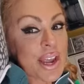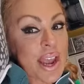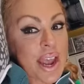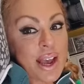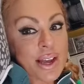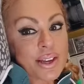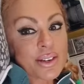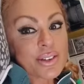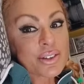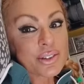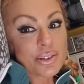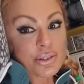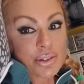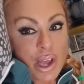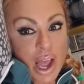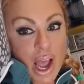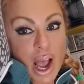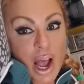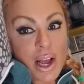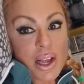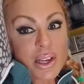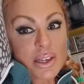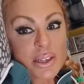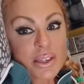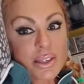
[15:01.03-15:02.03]
can't do
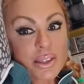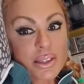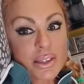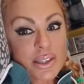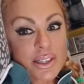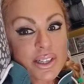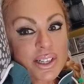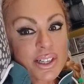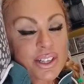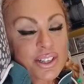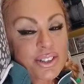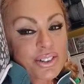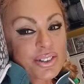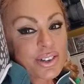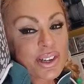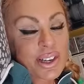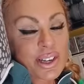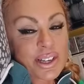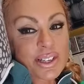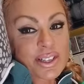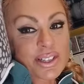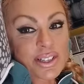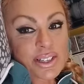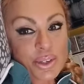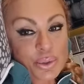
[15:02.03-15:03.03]
that. You,
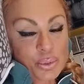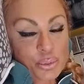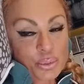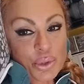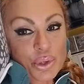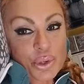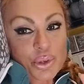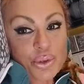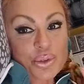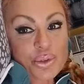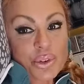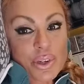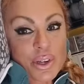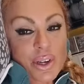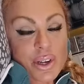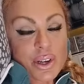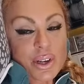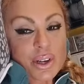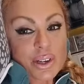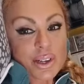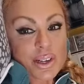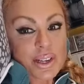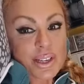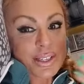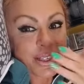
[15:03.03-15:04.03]
it's it rude.
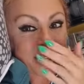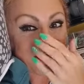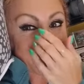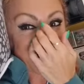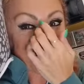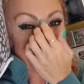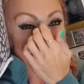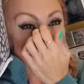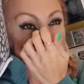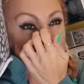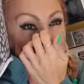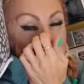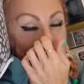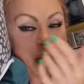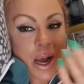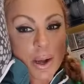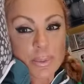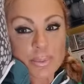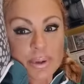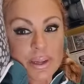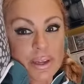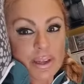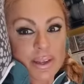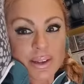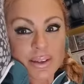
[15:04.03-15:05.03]
Because he would just
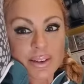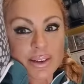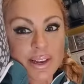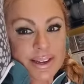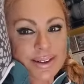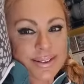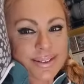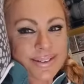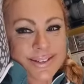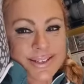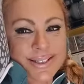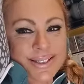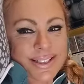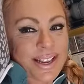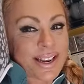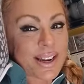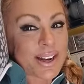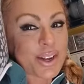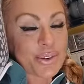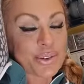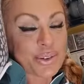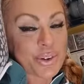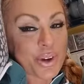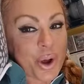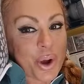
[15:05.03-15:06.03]
come in, like, just, and I
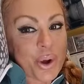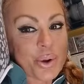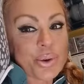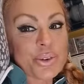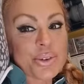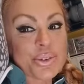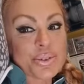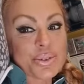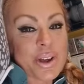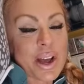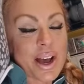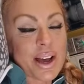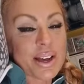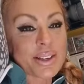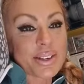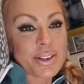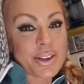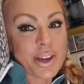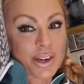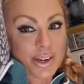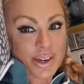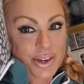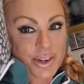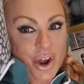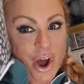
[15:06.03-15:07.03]
go, no, you got, you
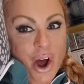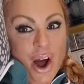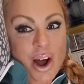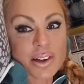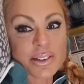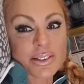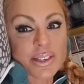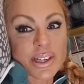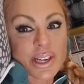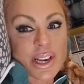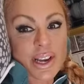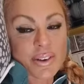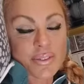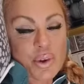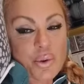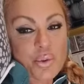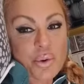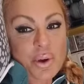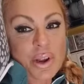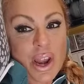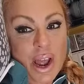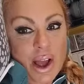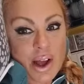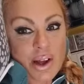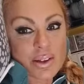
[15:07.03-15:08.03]
got to knock like
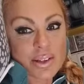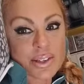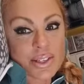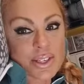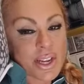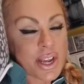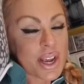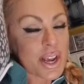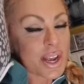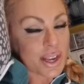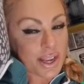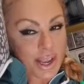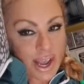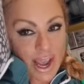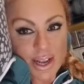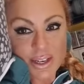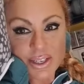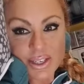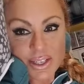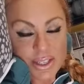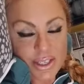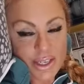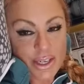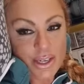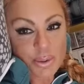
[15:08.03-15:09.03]
everyone else. Can't
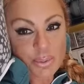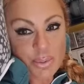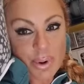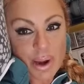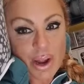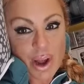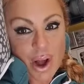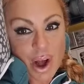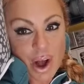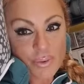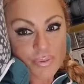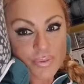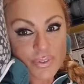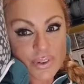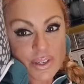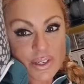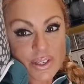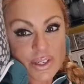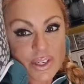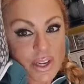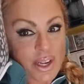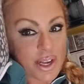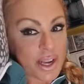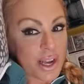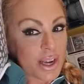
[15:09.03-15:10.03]
just enter my
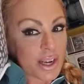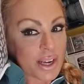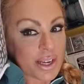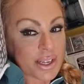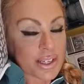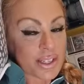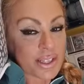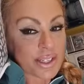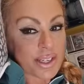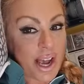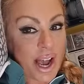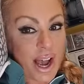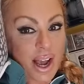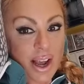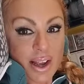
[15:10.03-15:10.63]
office, because,